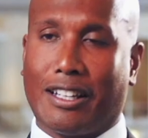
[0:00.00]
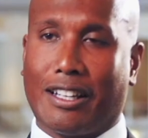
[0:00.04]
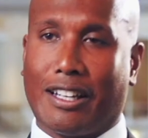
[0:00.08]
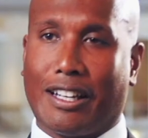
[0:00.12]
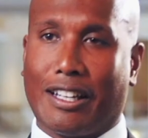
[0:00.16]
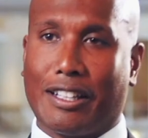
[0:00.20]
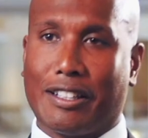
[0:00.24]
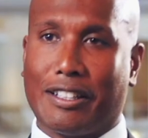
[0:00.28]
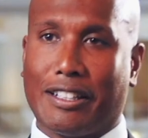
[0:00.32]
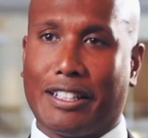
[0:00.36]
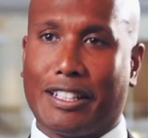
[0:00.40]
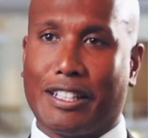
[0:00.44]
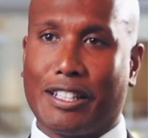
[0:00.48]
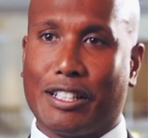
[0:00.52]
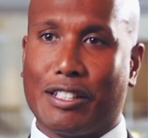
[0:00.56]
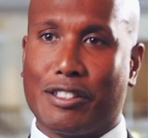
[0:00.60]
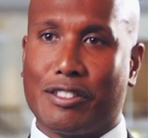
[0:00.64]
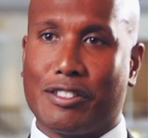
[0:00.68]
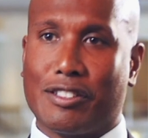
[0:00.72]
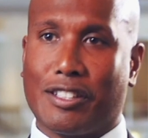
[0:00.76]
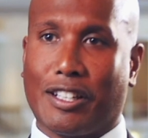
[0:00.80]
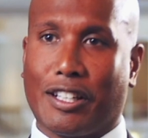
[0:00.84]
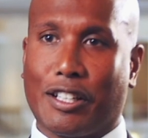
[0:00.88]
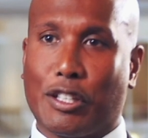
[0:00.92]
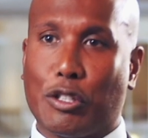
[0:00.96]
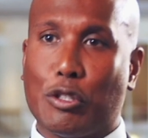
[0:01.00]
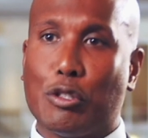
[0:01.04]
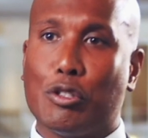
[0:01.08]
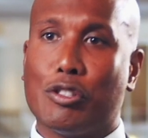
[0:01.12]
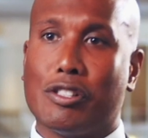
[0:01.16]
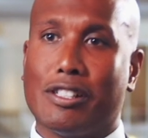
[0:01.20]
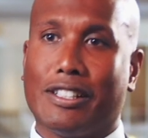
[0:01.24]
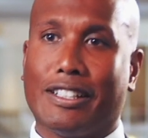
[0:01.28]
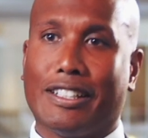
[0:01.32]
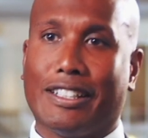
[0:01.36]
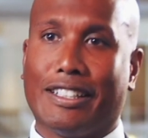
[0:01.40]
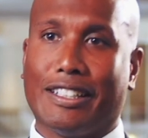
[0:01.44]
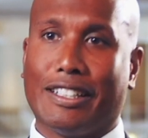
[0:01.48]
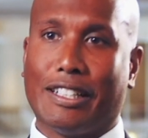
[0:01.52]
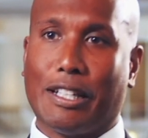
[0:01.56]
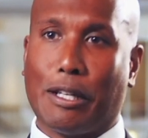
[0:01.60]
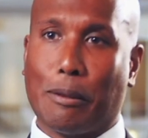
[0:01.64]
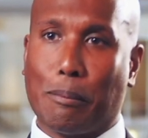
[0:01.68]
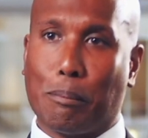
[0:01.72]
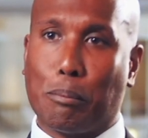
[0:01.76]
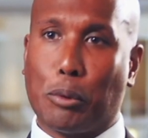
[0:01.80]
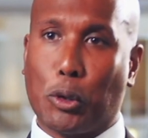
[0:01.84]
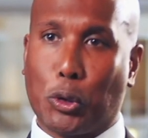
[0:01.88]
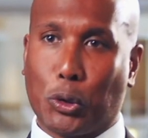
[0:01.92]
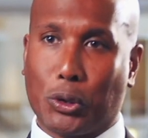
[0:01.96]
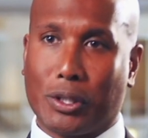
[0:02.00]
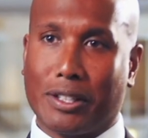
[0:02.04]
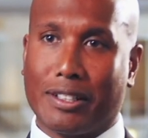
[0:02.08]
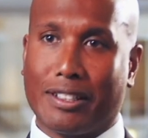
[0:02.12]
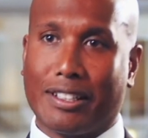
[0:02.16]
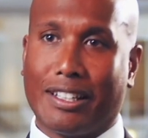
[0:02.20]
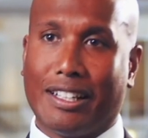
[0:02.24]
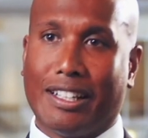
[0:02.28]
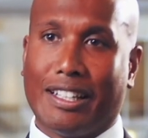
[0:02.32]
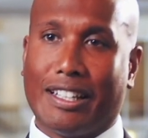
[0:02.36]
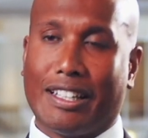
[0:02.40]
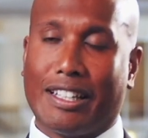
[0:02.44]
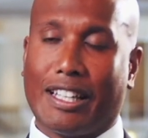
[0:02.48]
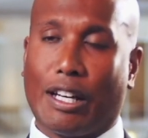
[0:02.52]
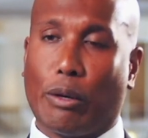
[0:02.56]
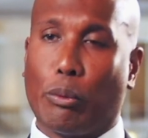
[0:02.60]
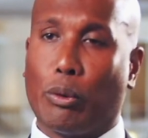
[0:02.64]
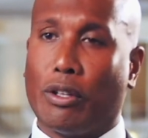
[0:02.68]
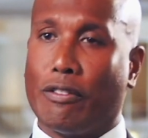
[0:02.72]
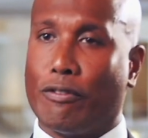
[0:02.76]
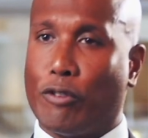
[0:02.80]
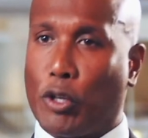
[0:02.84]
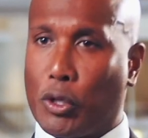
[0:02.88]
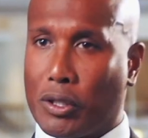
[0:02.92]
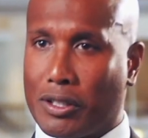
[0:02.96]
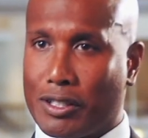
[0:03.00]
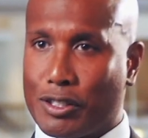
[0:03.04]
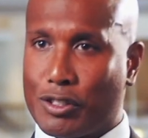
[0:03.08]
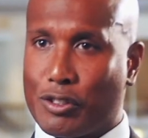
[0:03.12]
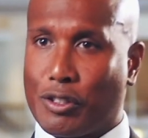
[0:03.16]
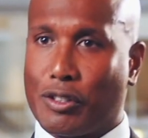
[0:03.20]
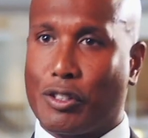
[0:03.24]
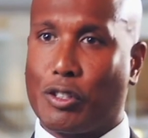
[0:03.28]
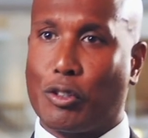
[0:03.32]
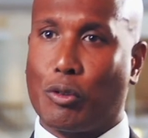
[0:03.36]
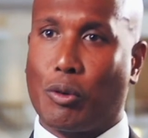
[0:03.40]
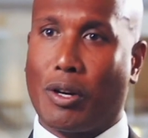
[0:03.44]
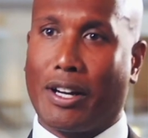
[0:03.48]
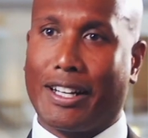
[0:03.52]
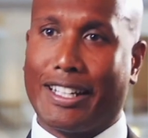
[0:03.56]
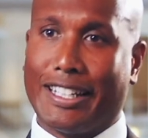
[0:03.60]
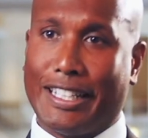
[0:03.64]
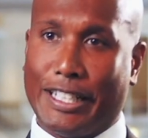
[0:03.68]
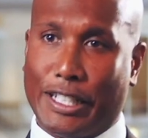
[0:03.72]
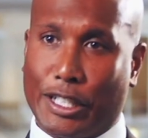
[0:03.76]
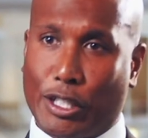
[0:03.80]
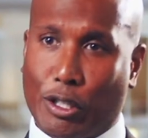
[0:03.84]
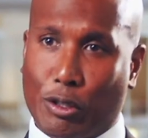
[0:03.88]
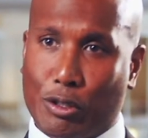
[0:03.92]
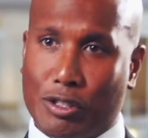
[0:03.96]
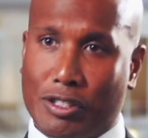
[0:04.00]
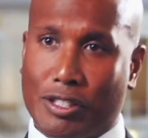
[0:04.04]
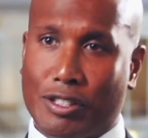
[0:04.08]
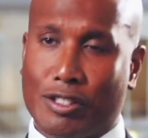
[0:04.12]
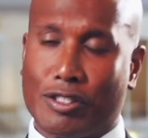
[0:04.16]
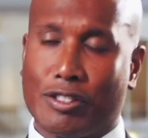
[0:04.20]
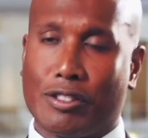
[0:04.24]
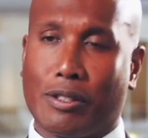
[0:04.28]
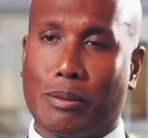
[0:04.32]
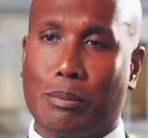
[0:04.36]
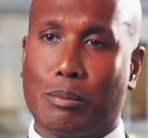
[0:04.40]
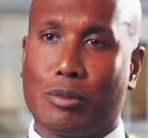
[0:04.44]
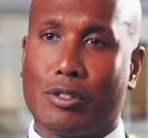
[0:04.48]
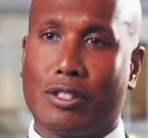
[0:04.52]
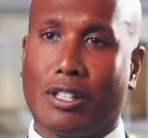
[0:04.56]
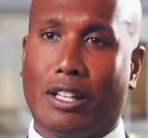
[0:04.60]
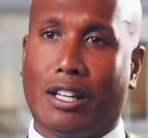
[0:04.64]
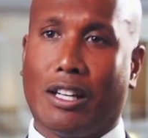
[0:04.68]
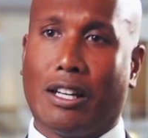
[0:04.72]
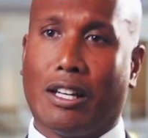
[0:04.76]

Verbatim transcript: Uh, I think it's uh, hugely important that we focus on the right ecosystems,